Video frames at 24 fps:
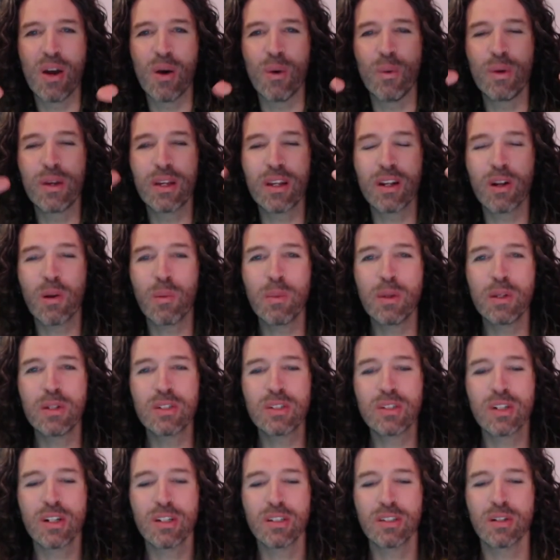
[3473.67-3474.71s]
We can almost
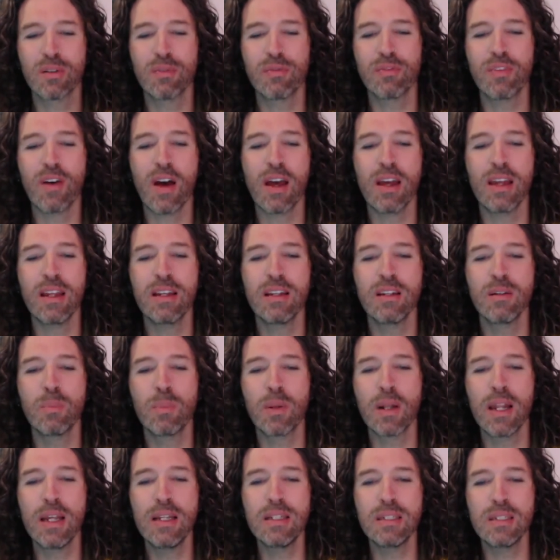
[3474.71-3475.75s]
start to find
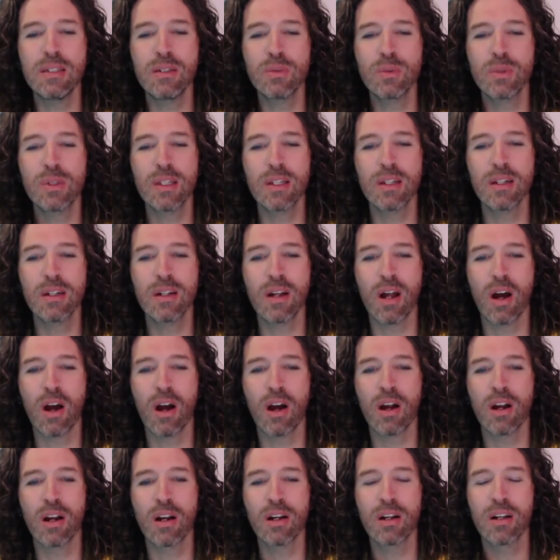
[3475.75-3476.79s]
places within
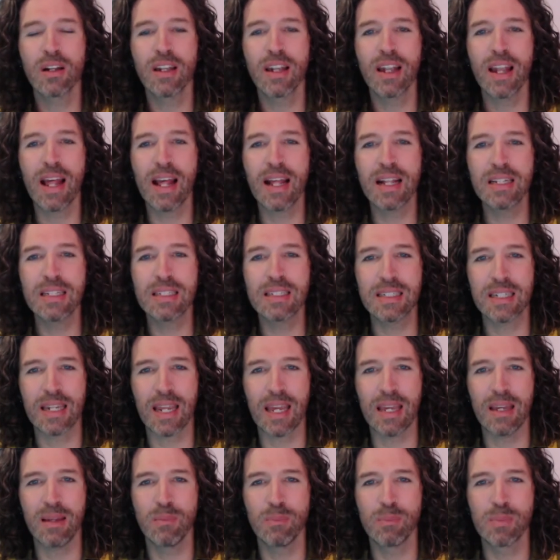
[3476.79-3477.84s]
our
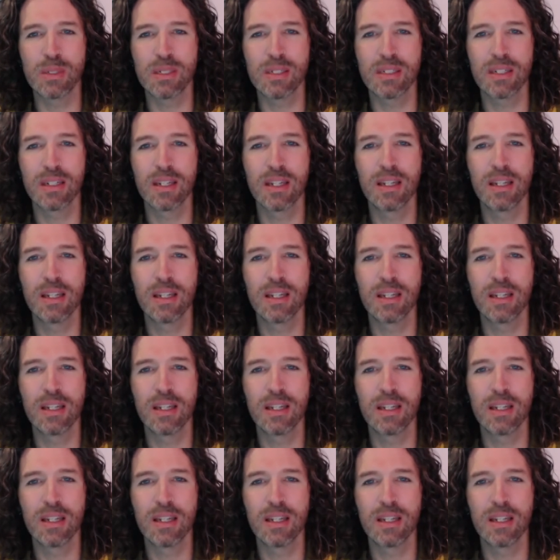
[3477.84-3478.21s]
landscapes